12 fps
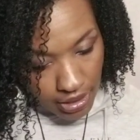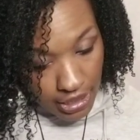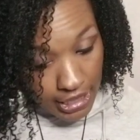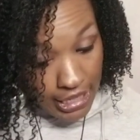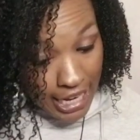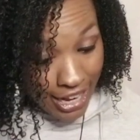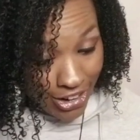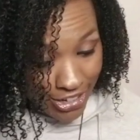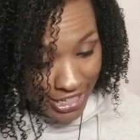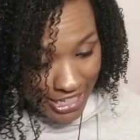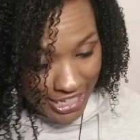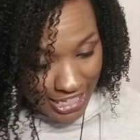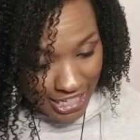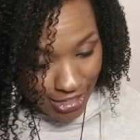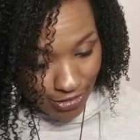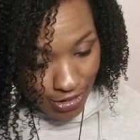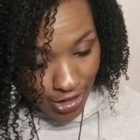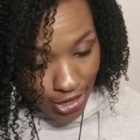The
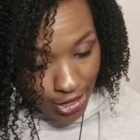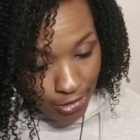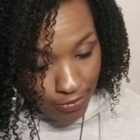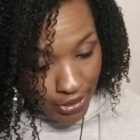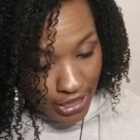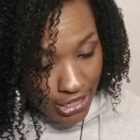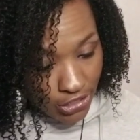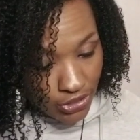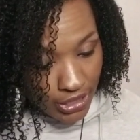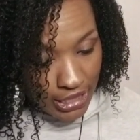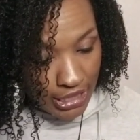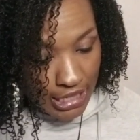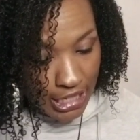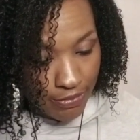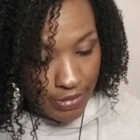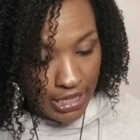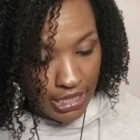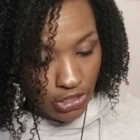inheritance. Pleasure and
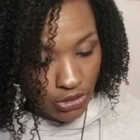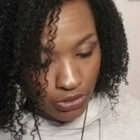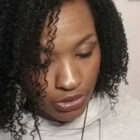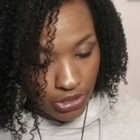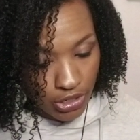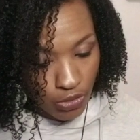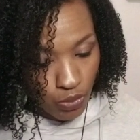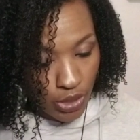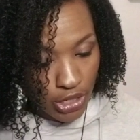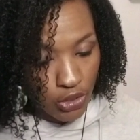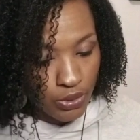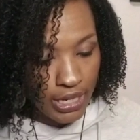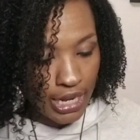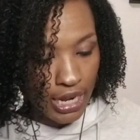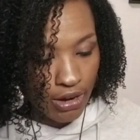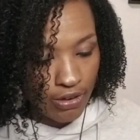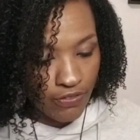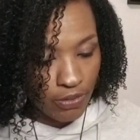contentment is yours. What you
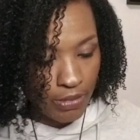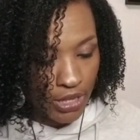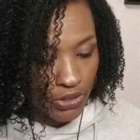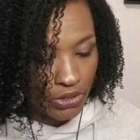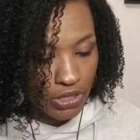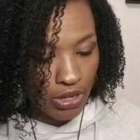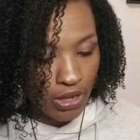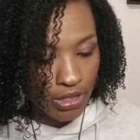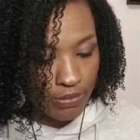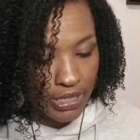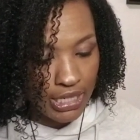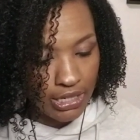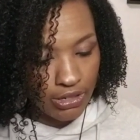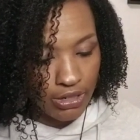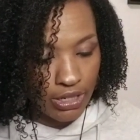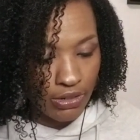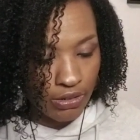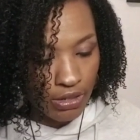inherit from others on the
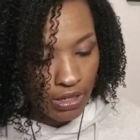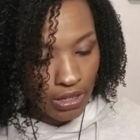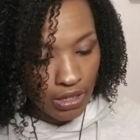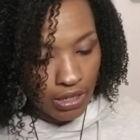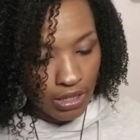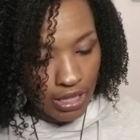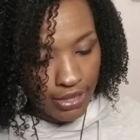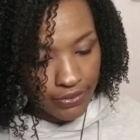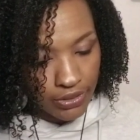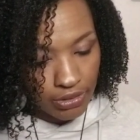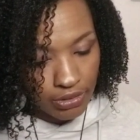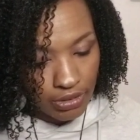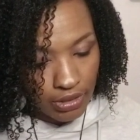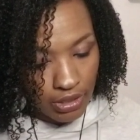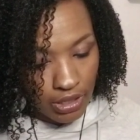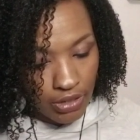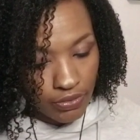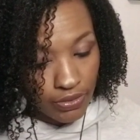material level.
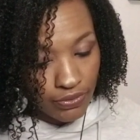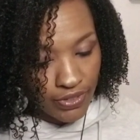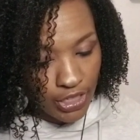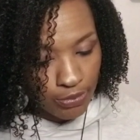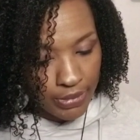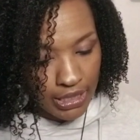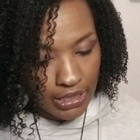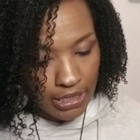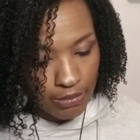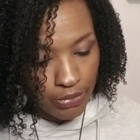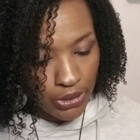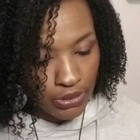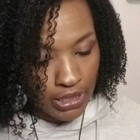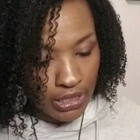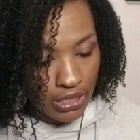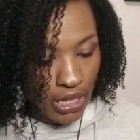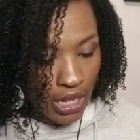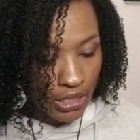Fulfillment, beauty,
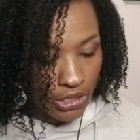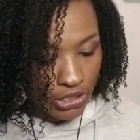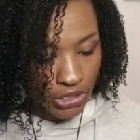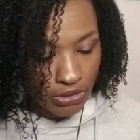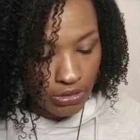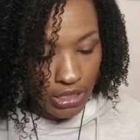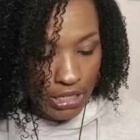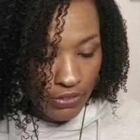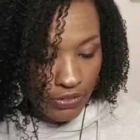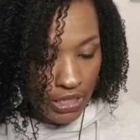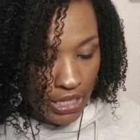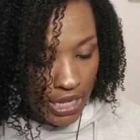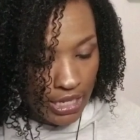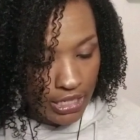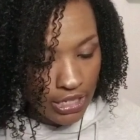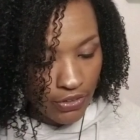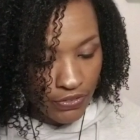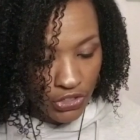solitude, self-delight,
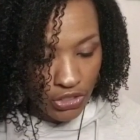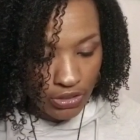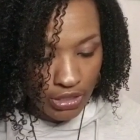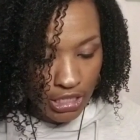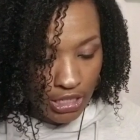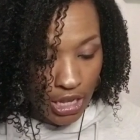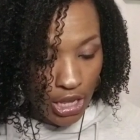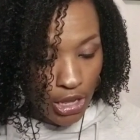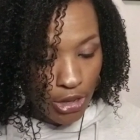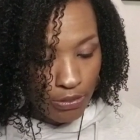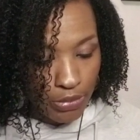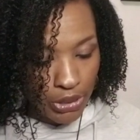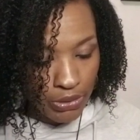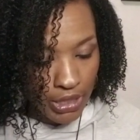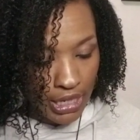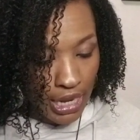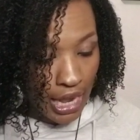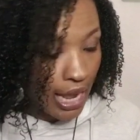self-assurance, beauty,